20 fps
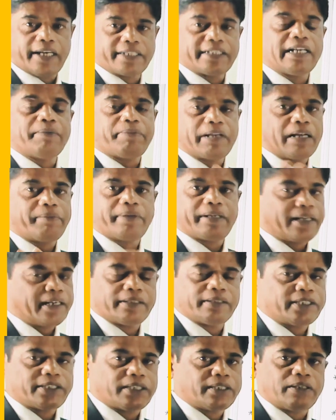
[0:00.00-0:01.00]
Example I am
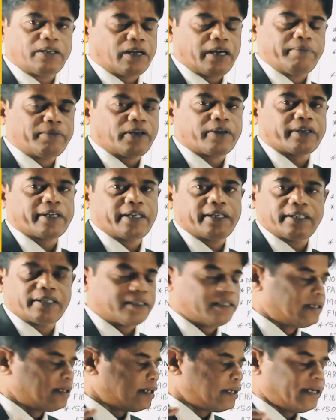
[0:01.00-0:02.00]
telling. This is not. I am not an
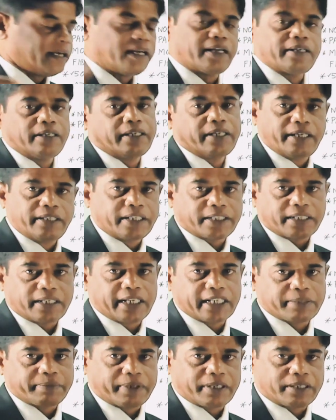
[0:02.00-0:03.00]

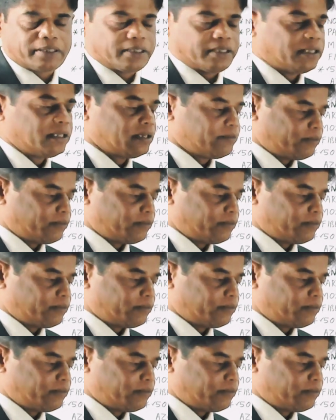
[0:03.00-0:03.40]
industrial expert.